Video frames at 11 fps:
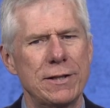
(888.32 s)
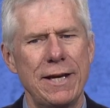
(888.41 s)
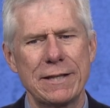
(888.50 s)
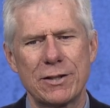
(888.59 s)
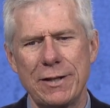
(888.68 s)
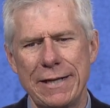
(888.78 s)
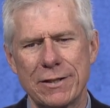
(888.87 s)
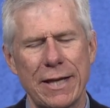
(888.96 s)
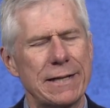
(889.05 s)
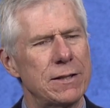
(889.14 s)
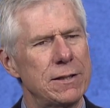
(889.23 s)
it's
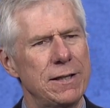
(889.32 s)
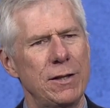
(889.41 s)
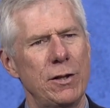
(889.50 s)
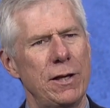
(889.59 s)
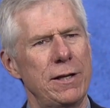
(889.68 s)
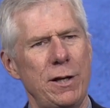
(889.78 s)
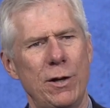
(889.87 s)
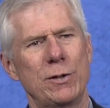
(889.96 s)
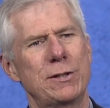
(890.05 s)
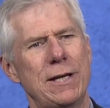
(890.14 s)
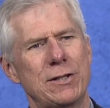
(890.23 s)
like,
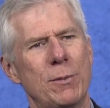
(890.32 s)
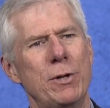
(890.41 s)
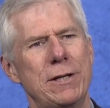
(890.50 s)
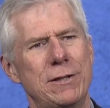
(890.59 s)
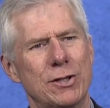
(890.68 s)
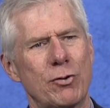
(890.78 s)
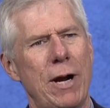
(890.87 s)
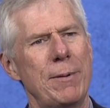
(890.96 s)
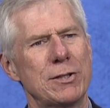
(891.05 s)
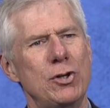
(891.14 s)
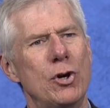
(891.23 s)
as somebody
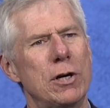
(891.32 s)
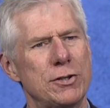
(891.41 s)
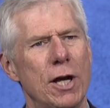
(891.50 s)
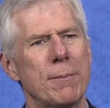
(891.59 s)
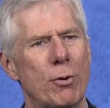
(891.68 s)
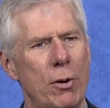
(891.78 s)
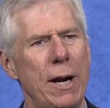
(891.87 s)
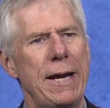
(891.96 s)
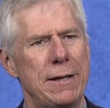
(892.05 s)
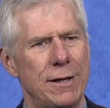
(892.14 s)
described it, nerds on parade.